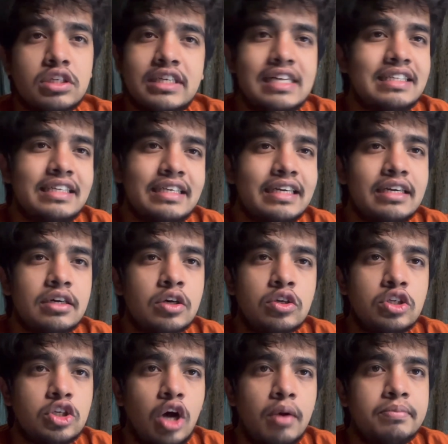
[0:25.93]
Chelsea did a
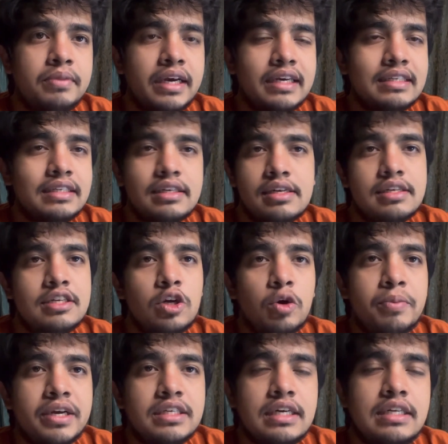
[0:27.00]
good job. They conceded 0
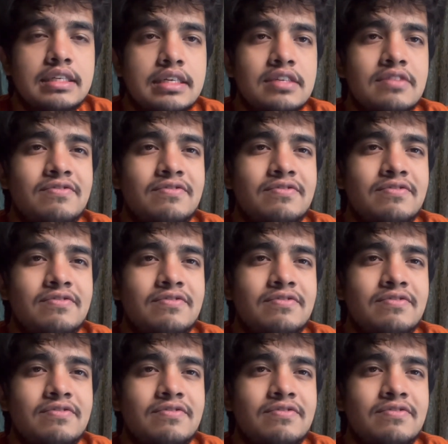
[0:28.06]
big chances,